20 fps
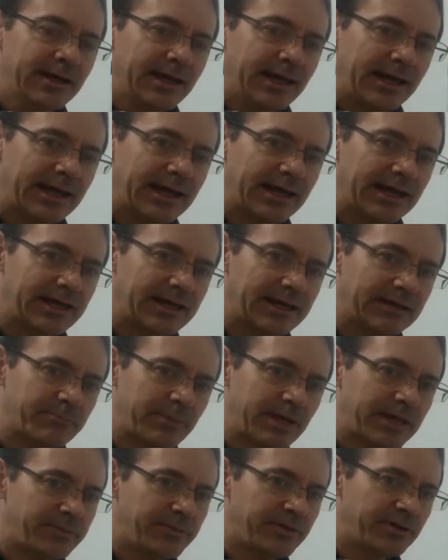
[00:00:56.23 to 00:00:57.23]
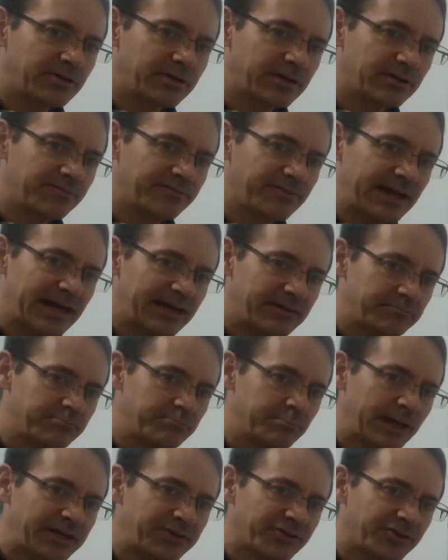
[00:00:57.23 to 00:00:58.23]
and maybe it'll give that
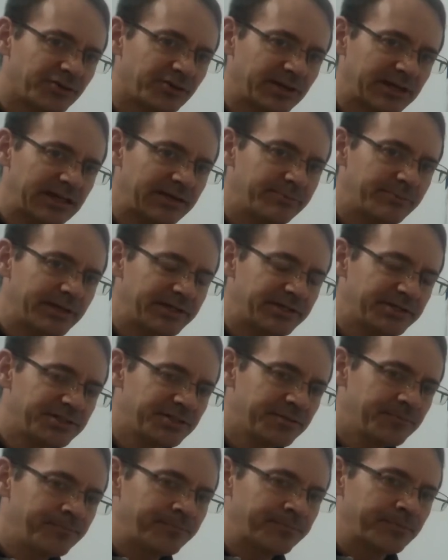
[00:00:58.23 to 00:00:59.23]
mental image